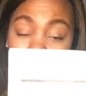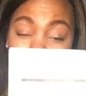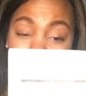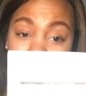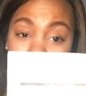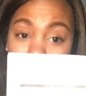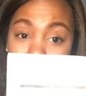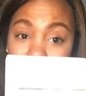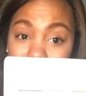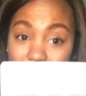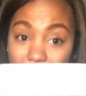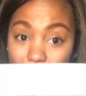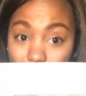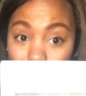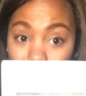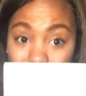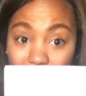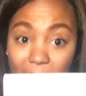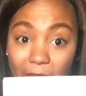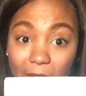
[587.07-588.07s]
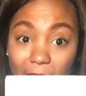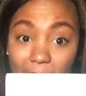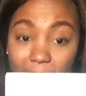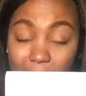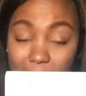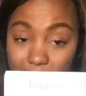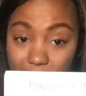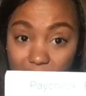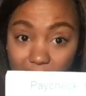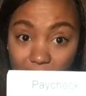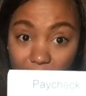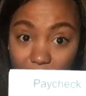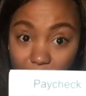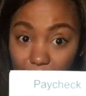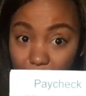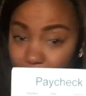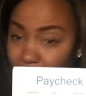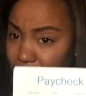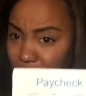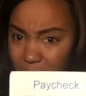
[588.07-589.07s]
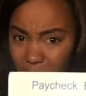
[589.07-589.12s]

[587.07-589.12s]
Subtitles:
of time and not waiting until